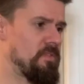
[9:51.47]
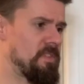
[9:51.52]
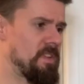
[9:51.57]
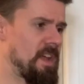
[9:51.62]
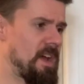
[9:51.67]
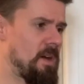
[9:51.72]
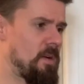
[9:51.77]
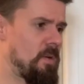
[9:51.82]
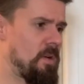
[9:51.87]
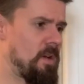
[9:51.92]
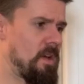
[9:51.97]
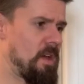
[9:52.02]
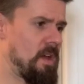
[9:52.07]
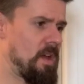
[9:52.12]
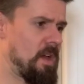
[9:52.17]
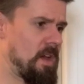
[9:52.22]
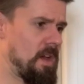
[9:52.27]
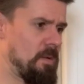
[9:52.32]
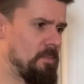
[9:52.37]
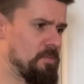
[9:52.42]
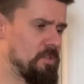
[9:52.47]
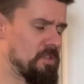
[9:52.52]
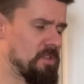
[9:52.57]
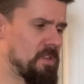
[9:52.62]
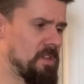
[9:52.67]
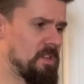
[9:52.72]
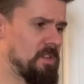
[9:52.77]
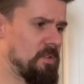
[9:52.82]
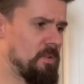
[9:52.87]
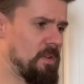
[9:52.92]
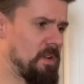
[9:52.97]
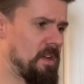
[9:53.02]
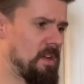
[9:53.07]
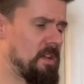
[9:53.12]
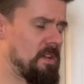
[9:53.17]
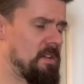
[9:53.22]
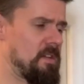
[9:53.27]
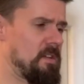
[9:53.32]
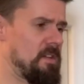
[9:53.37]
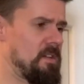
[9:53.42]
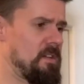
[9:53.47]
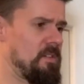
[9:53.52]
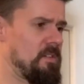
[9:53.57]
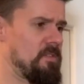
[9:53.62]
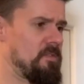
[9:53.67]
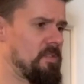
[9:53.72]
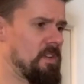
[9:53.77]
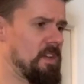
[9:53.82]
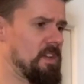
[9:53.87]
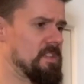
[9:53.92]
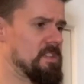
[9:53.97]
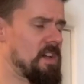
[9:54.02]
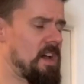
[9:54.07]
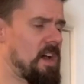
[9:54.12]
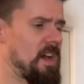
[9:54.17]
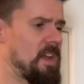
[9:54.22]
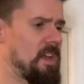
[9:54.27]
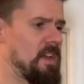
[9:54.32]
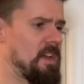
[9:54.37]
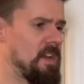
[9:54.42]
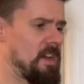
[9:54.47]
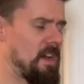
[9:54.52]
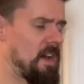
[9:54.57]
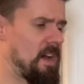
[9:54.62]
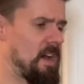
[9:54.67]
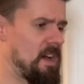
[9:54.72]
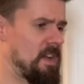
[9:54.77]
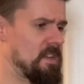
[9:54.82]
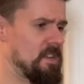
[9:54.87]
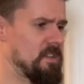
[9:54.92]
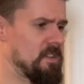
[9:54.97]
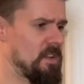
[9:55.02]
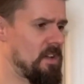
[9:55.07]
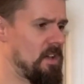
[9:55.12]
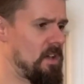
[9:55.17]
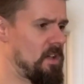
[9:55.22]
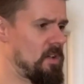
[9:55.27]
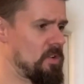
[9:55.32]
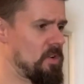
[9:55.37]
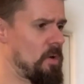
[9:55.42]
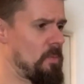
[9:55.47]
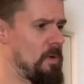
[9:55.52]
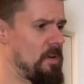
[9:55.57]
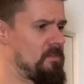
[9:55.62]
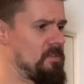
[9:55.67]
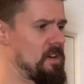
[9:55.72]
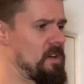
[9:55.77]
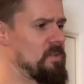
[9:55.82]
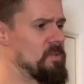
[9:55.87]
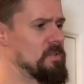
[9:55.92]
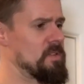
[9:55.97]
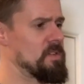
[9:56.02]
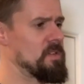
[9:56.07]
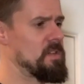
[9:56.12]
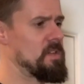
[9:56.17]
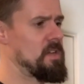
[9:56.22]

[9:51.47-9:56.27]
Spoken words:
for now I'm just going to do it finger tight, and I'll go back round